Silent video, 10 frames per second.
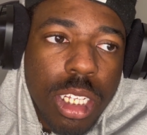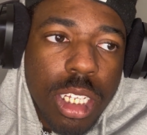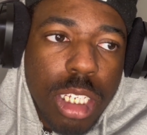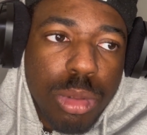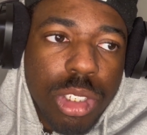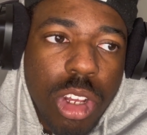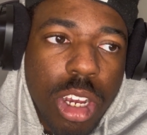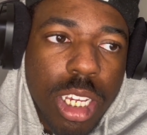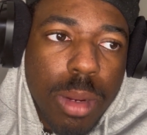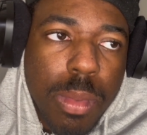he was
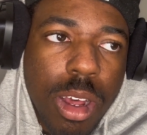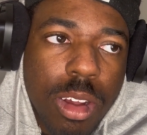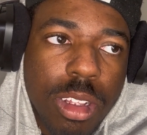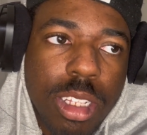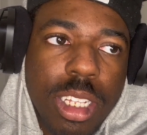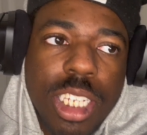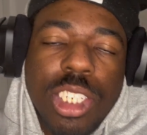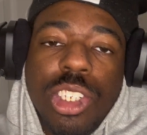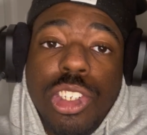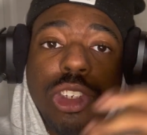talking about his
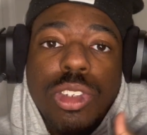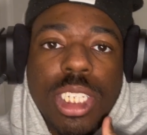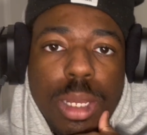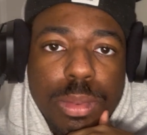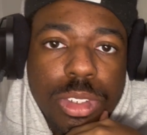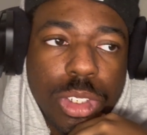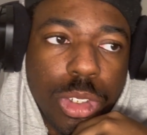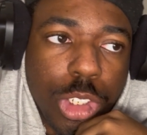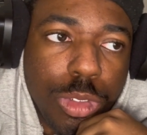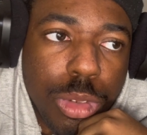sister this
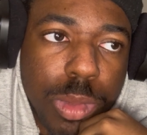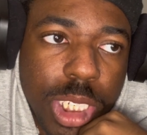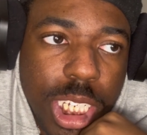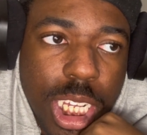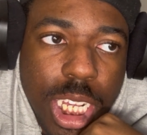episode. You feel me?